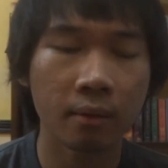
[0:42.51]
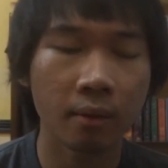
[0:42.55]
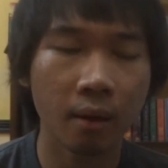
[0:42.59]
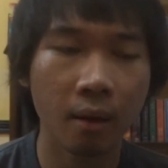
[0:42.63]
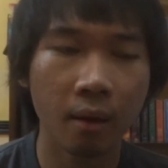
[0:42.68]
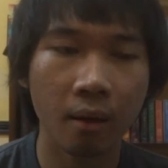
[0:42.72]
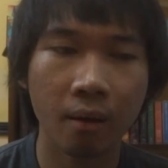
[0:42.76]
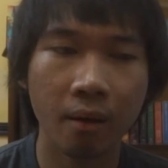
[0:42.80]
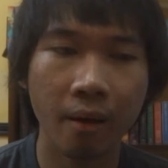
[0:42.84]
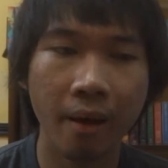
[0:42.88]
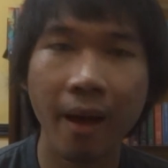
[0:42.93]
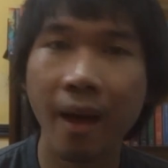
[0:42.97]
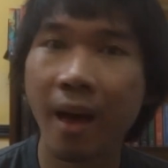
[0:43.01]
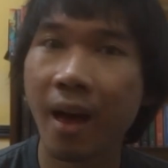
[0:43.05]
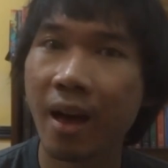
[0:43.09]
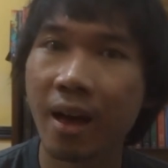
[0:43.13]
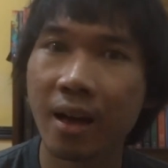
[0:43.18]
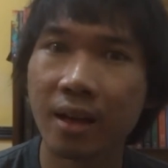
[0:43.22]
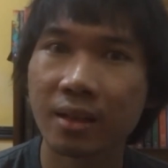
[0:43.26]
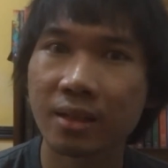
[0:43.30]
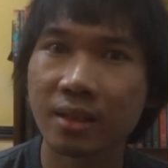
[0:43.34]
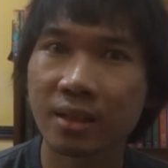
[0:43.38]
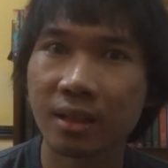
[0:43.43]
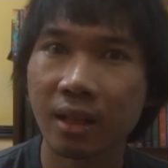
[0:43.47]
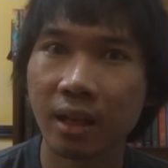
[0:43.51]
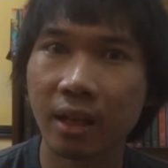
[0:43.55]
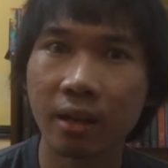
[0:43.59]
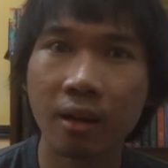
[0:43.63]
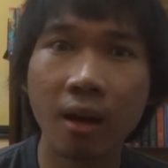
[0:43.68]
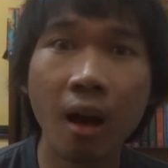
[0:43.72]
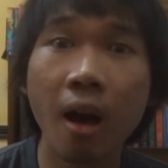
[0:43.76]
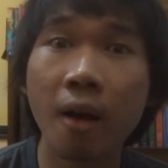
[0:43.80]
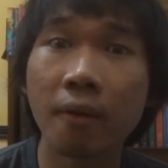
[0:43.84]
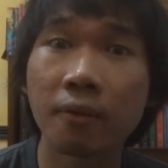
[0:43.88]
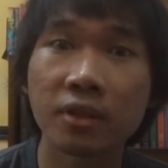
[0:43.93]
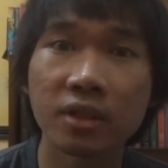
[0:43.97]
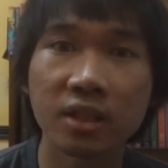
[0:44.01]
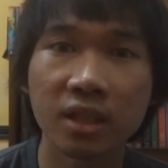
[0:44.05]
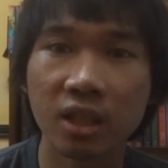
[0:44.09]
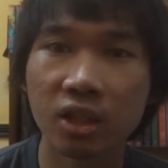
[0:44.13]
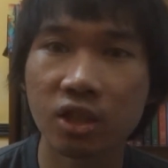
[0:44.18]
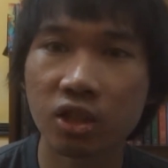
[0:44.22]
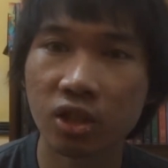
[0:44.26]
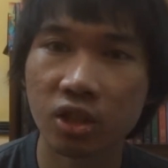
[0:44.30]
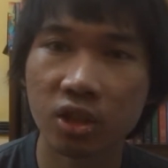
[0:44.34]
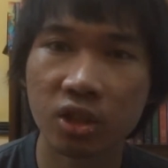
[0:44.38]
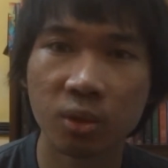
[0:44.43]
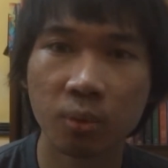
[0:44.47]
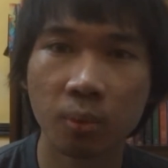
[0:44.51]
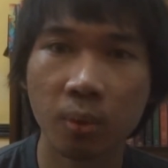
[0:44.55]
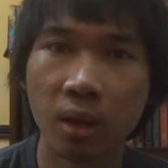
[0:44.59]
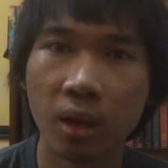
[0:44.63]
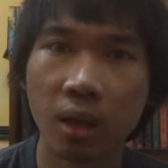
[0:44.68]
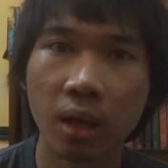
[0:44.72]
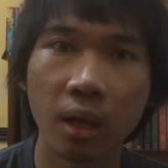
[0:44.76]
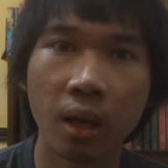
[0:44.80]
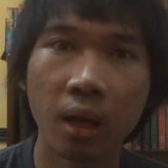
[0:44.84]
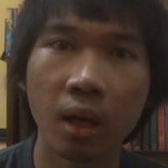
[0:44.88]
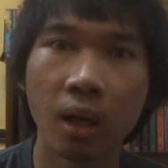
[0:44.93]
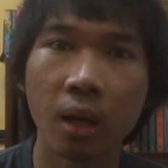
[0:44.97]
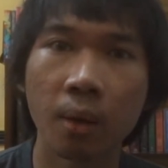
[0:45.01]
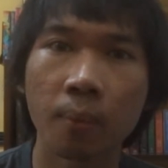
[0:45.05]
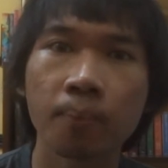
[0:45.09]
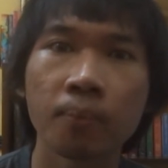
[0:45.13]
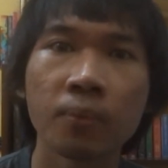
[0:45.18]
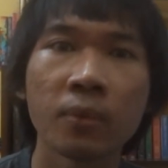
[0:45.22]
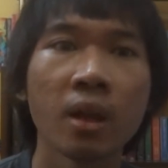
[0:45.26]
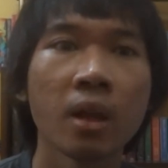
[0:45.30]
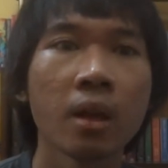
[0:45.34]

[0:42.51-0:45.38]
has like conversations with him,